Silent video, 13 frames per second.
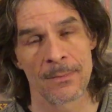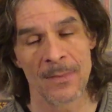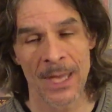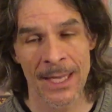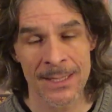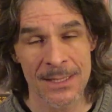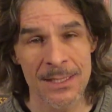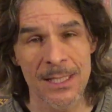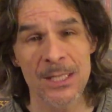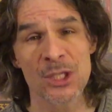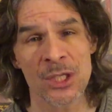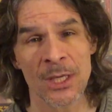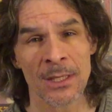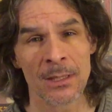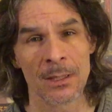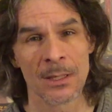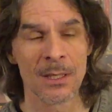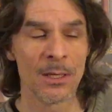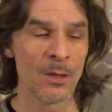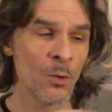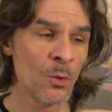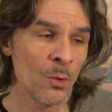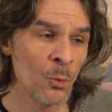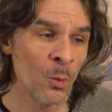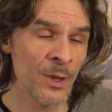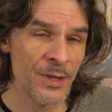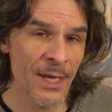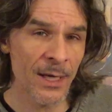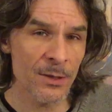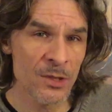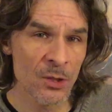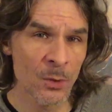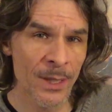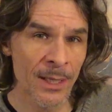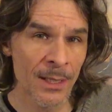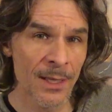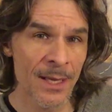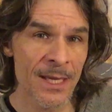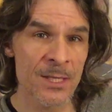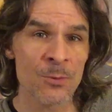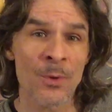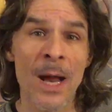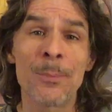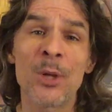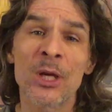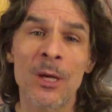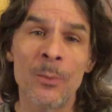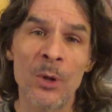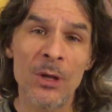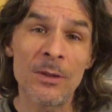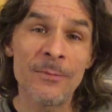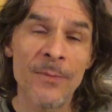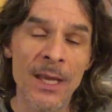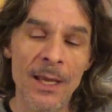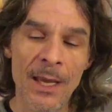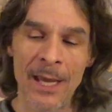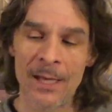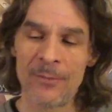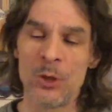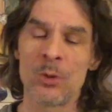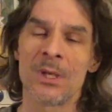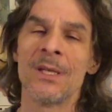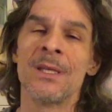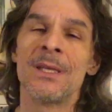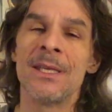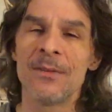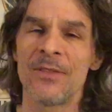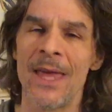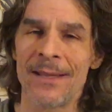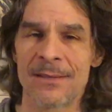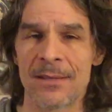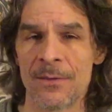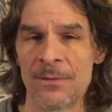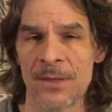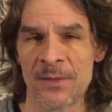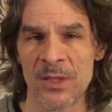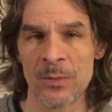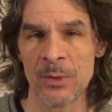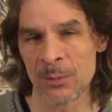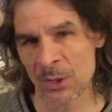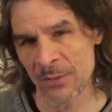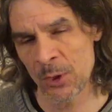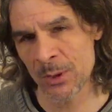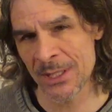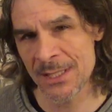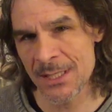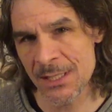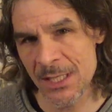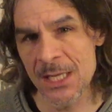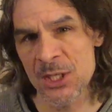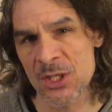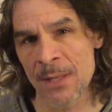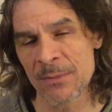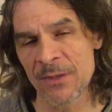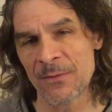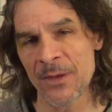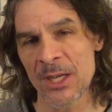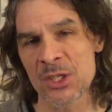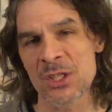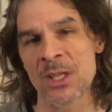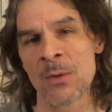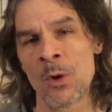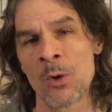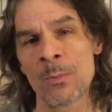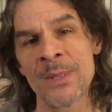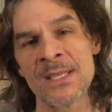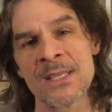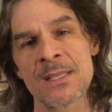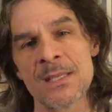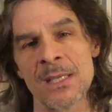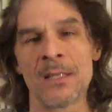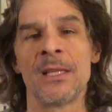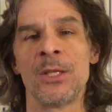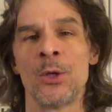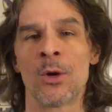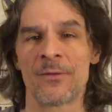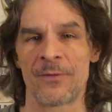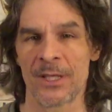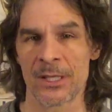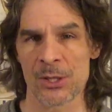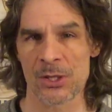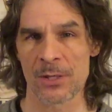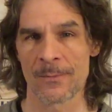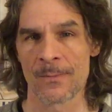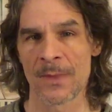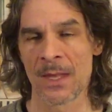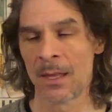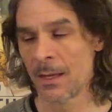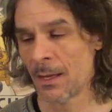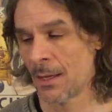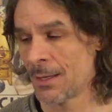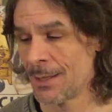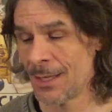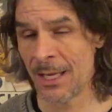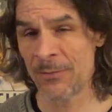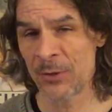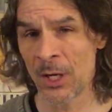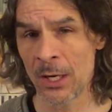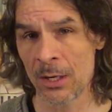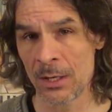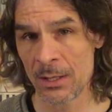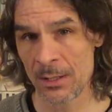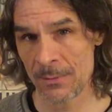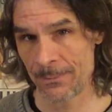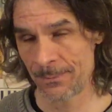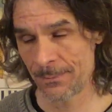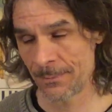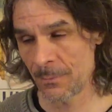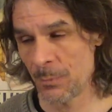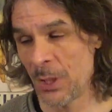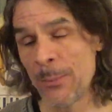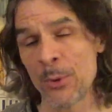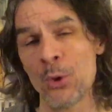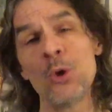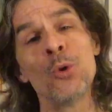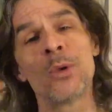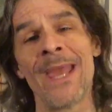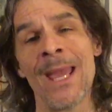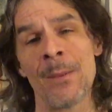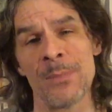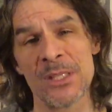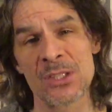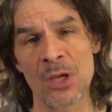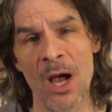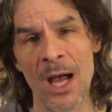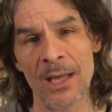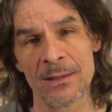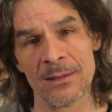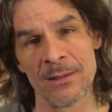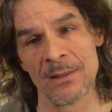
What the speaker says: and teaching. What they're doing is replicable, and if you can give that to the 50 people, if you can teach them to fish, they won't be stealing your fish. If they're people who can't be taught,